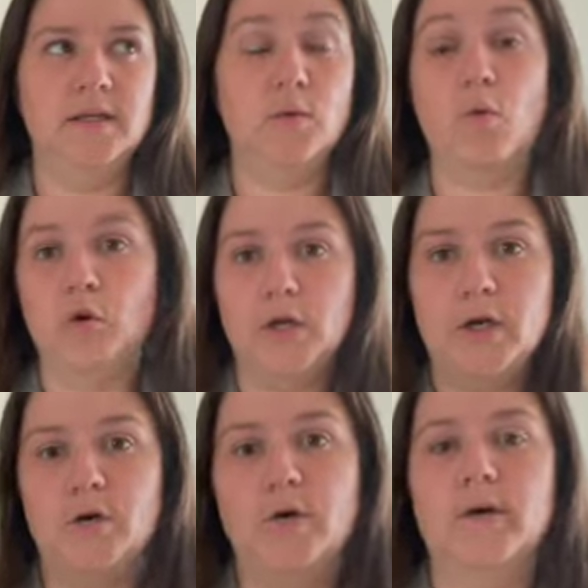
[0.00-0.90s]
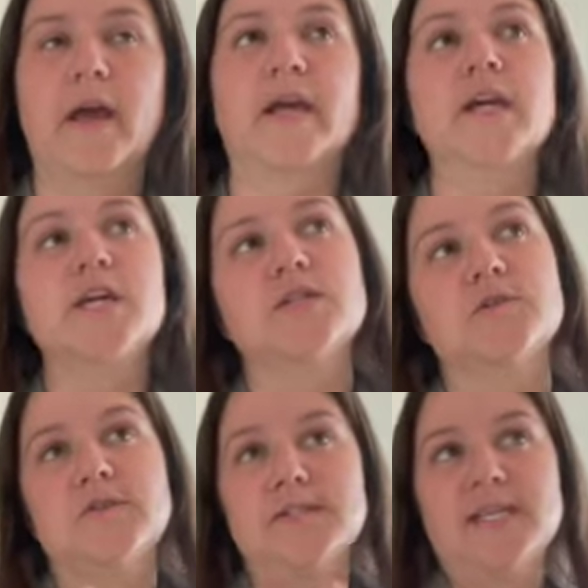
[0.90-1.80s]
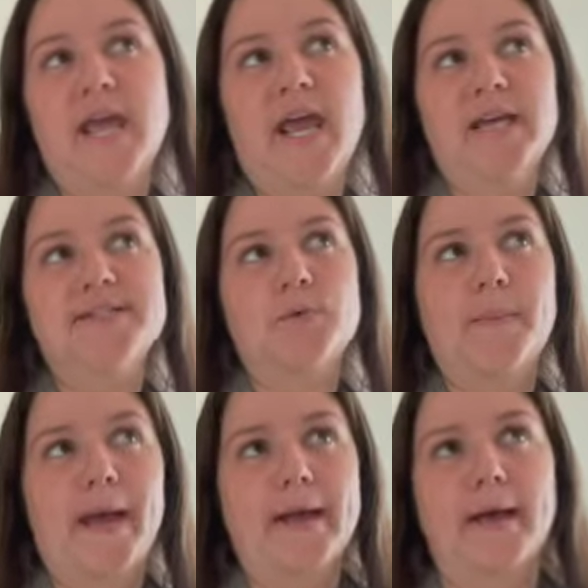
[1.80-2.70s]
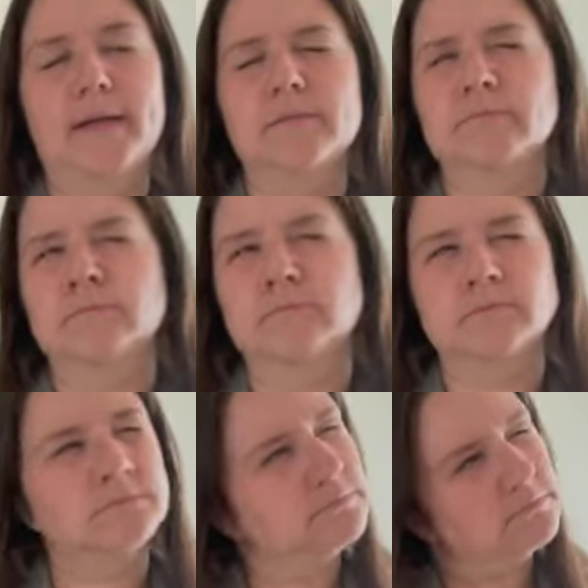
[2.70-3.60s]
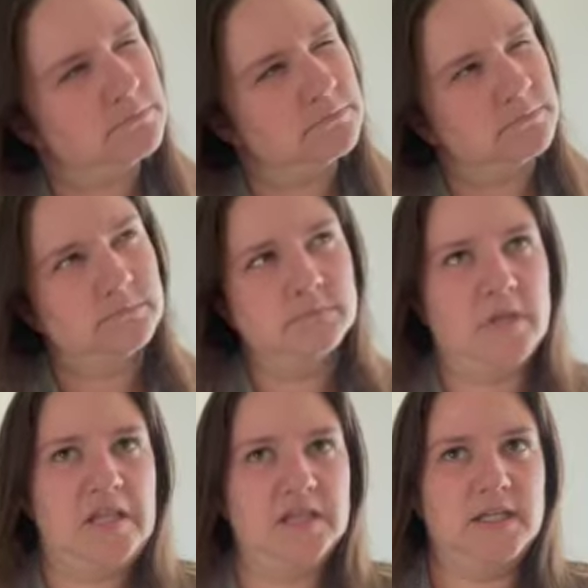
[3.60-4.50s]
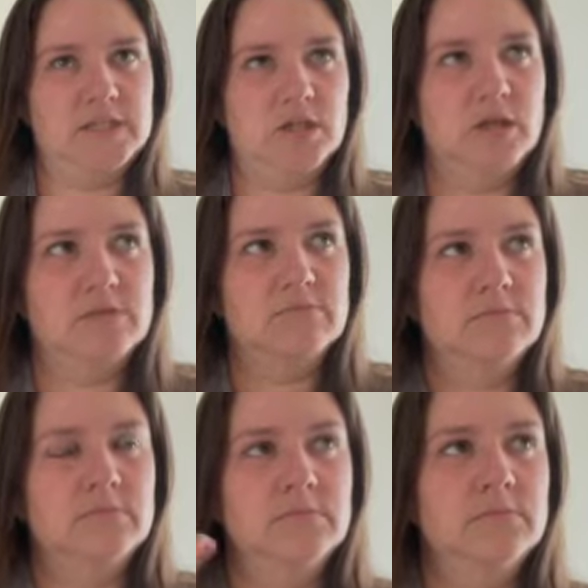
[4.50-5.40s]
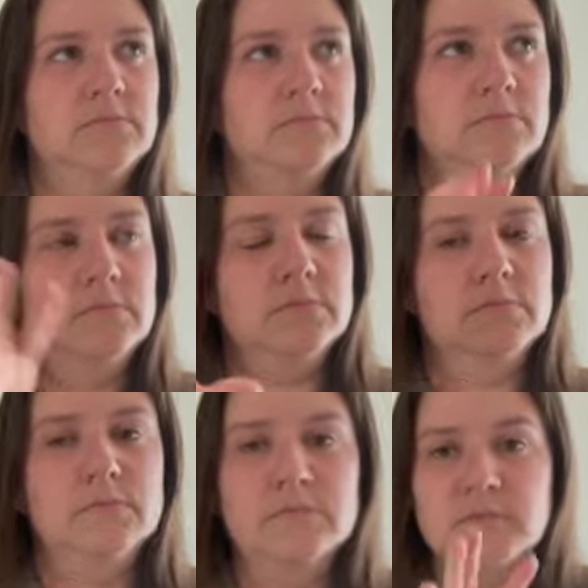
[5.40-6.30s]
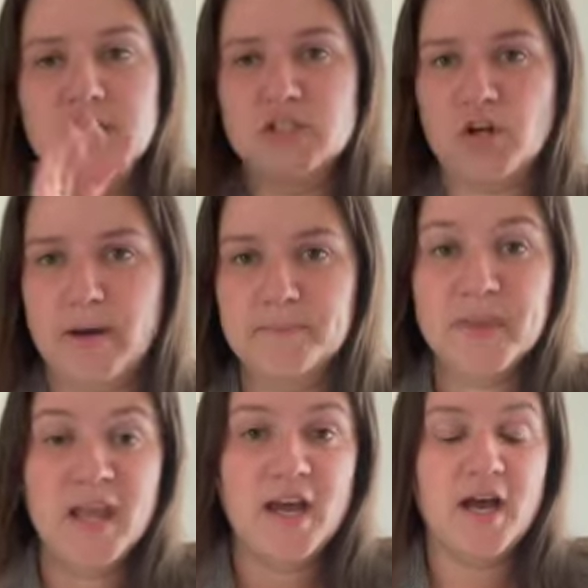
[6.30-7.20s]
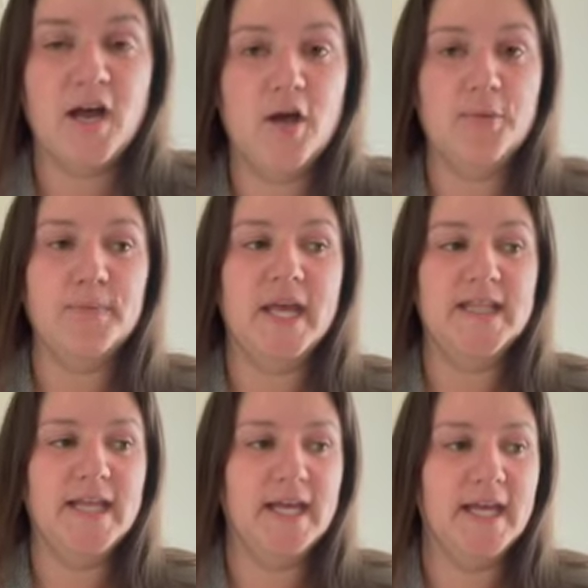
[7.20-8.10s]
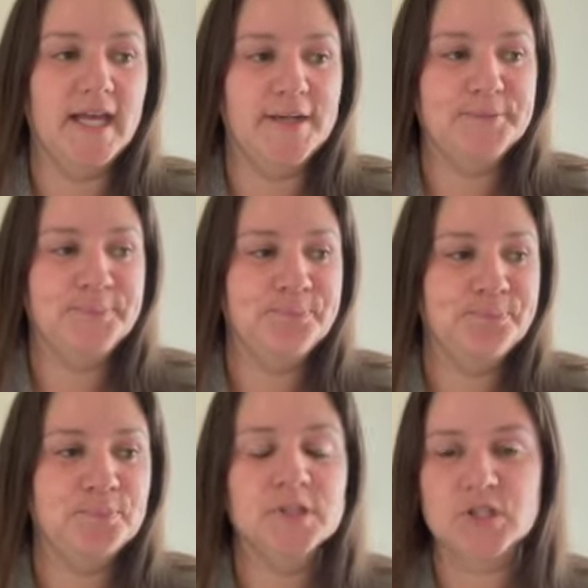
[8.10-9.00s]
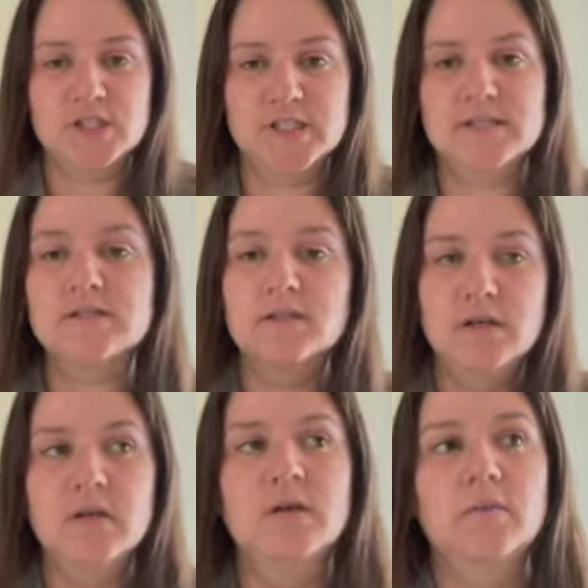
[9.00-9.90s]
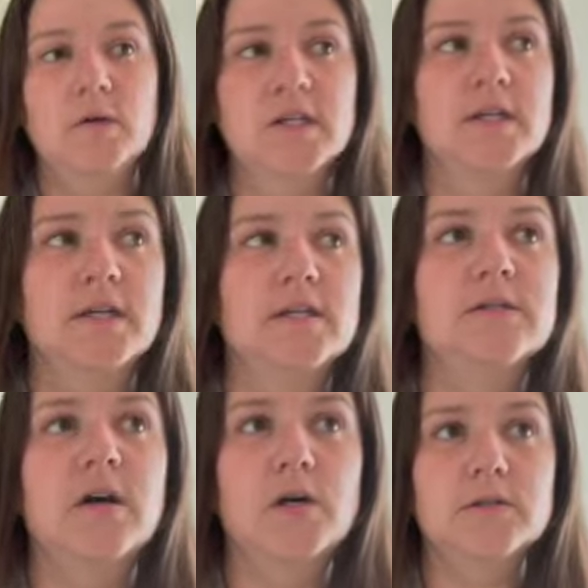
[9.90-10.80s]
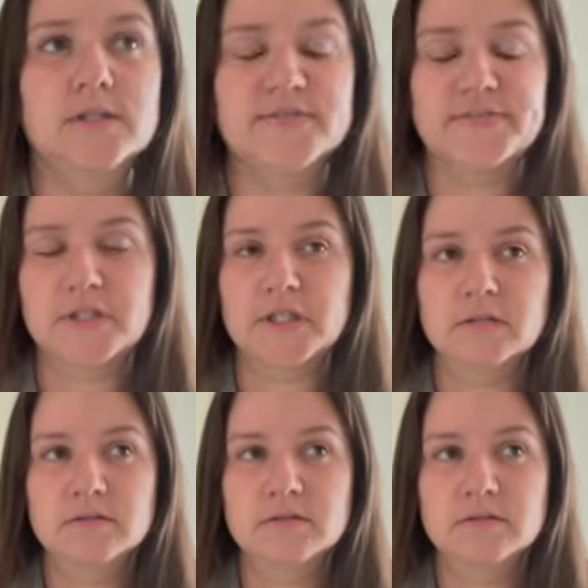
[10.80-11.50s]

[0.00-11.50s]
or know, okay, so there's Hey It's Rebecca. I think that's her Instagram. And then she's one of the hosts for